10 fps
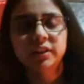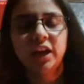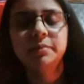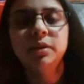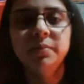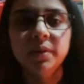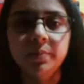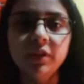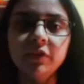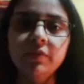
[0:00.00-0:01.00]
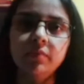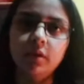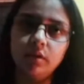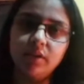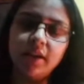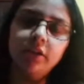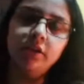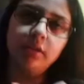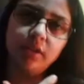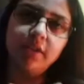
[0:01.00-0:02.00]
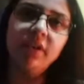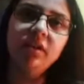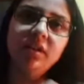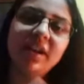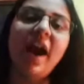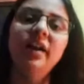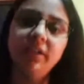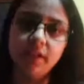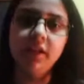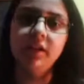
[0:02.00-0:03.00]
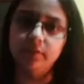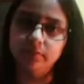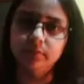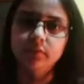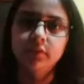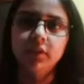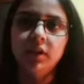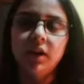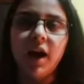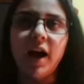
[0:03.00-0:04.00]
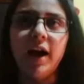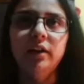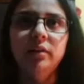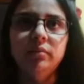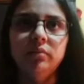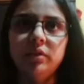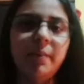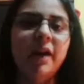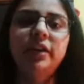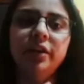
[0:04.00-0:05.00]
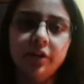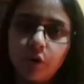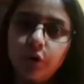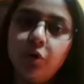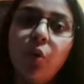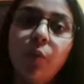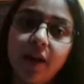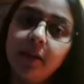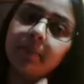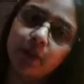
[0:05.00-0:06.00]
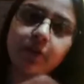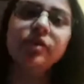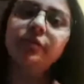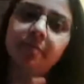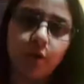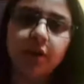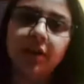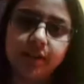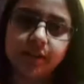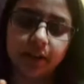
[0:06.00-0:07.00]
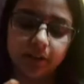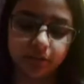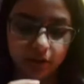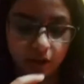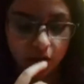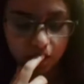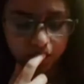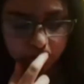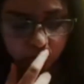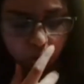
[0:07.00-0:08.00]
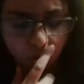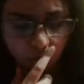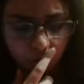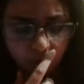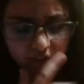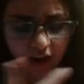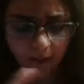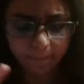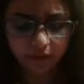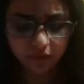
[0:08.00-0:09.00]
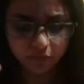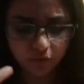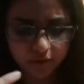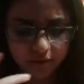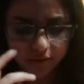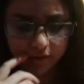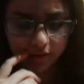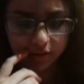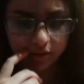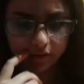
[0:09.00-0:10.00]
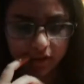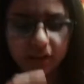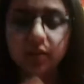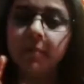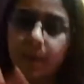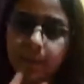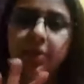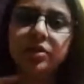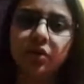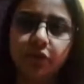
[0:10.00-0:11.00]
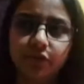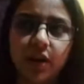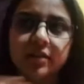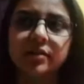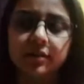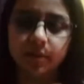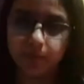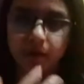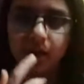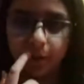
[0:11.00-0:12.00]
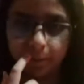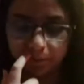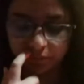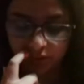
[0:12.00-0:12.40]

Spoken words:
tribal people that live in Grand Canyon, and the matter did not go well because of broad consent. So what happened was that the members of fast disappearing